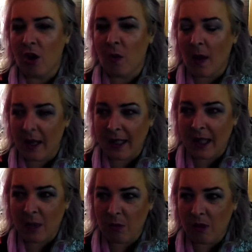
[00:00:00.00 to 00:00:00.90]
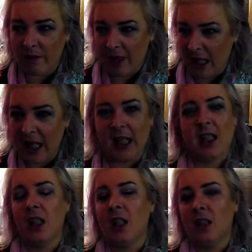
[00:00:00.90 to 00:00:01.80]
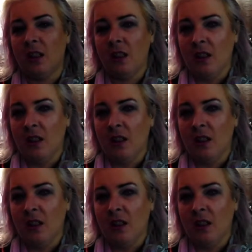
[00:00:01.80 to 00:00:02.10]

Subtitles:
otherwise he would have eaten